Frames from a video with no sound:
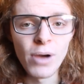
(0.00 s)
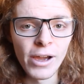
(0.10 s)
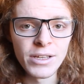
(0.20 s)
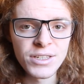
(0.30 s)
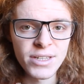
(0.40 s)

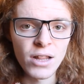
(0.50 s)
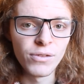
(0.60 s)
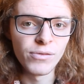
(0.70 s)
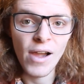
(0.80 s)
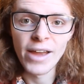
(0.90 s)
by
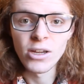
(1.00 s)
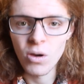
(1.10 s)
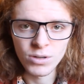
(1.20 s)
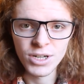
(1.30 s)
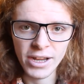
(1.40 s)
itself without any
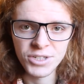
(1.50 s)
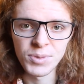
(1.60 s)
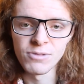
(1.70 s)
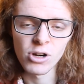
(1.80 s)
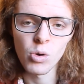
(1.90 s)
context
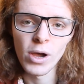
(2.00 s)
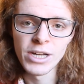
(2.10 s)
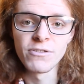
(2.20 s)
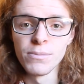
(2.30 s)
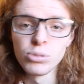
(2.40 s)
being
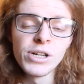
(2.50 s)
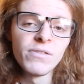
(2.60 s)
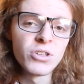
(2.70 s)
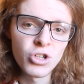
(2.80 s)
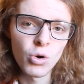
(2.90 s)
required from
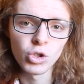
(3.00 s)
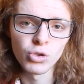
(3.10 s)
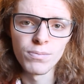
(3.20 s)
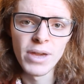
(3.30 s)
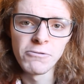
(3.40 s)
previous
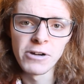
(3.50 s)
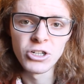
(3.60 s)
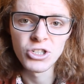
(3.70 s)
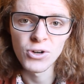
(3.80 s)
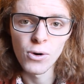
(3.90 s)
Torchwood main
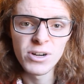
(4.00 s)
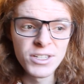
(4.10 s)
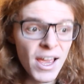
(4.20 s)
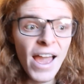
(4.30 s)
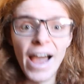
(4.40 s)
range stories,